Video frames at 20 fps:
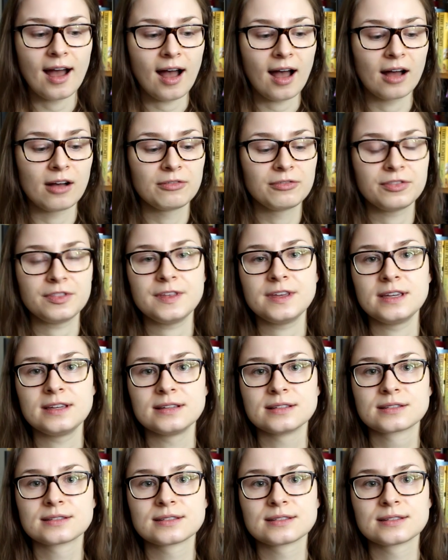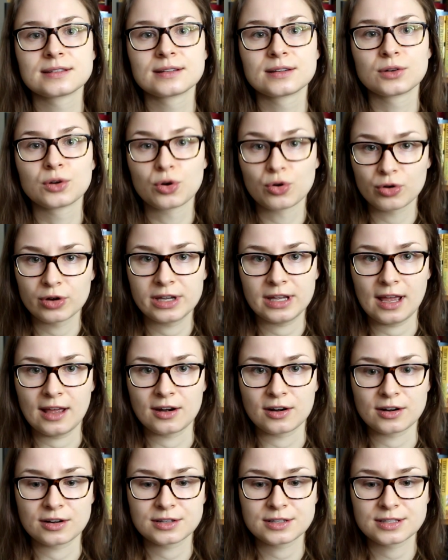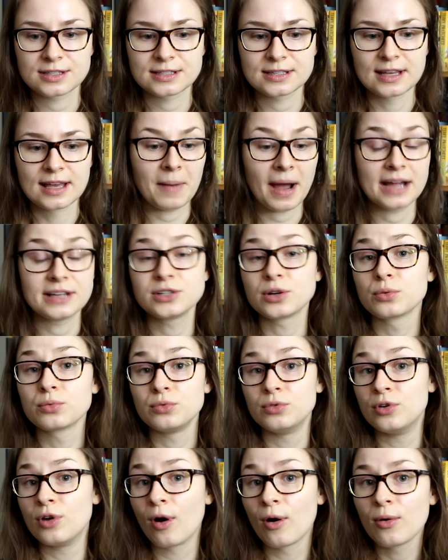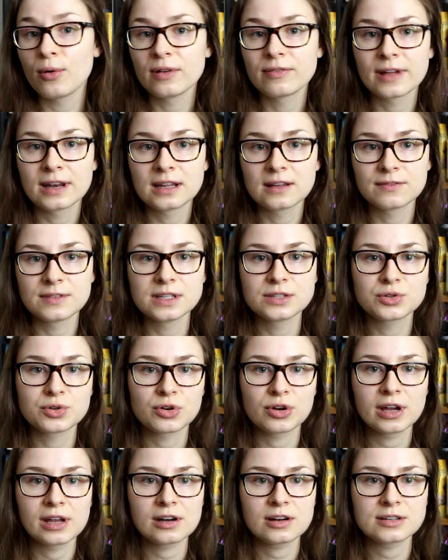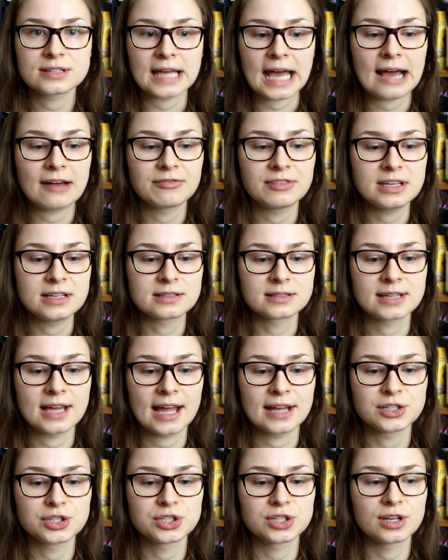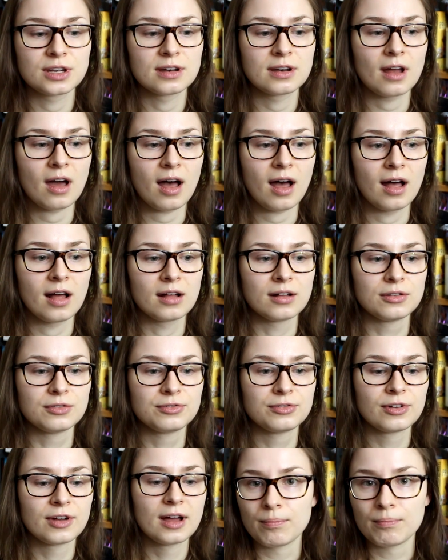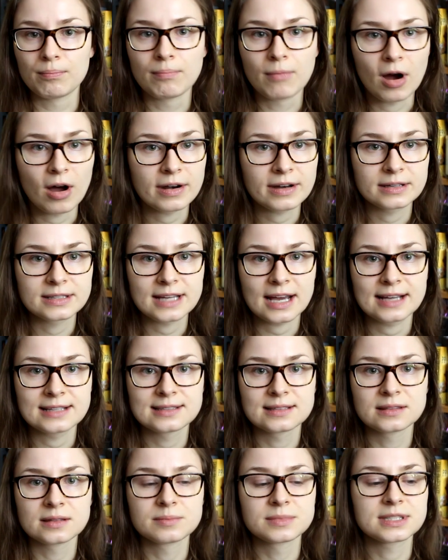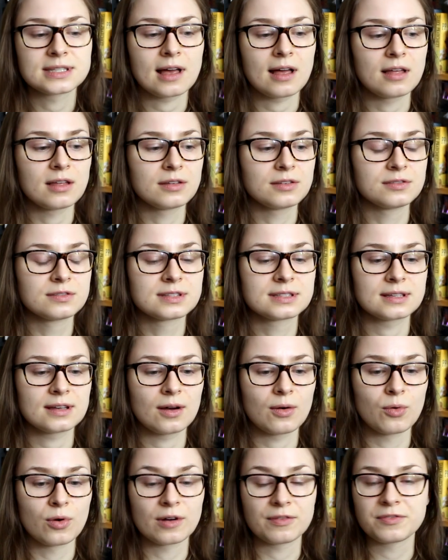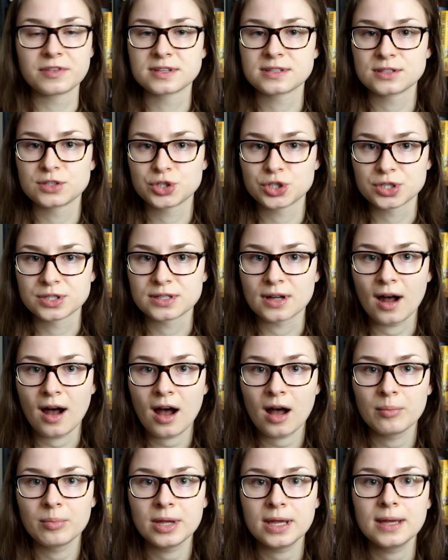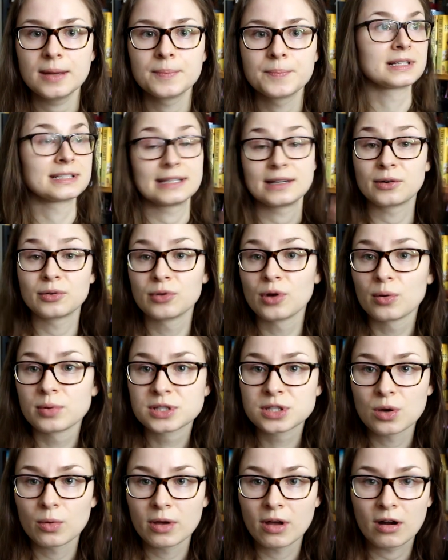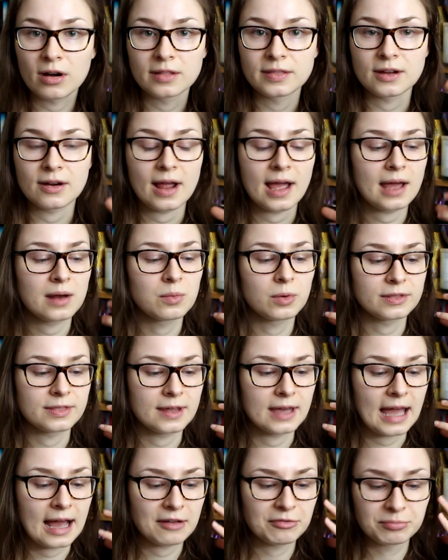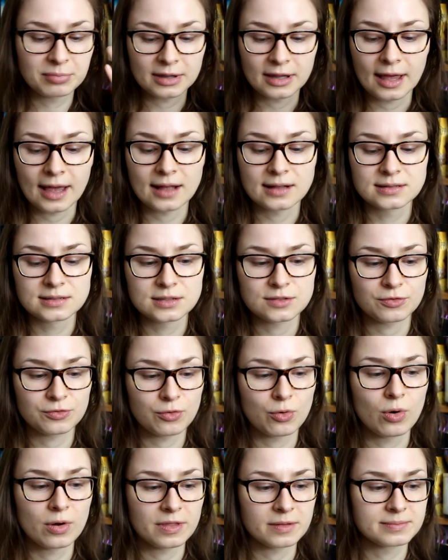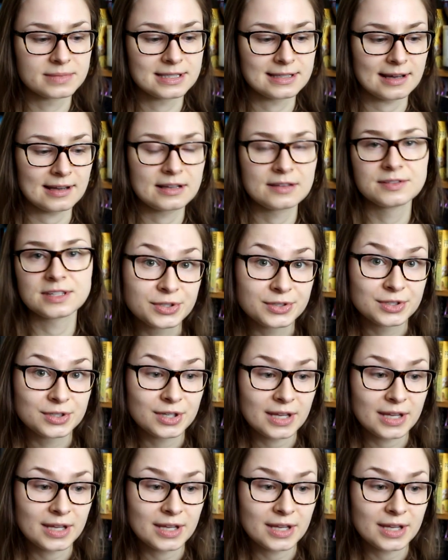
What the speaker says: of these creators. I don't know if any of these creators have the intention of monetizing themselves or if this is just a hobby, because I don't know what's going on in their head, what they have plans for themselves.